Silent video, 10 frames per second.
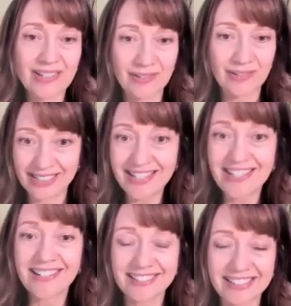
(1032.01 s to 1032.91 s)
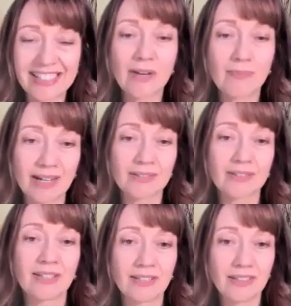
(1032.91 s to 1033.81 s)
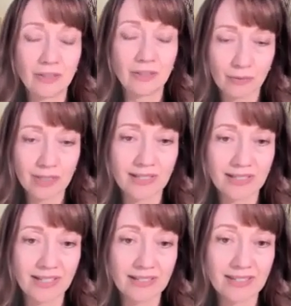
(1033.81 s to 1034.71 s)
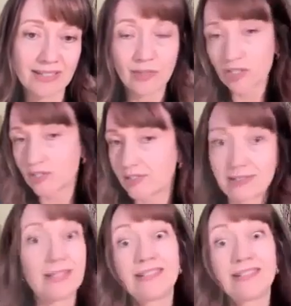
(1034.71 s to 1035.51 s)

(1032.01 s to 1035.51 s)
strategically about your resilience, which is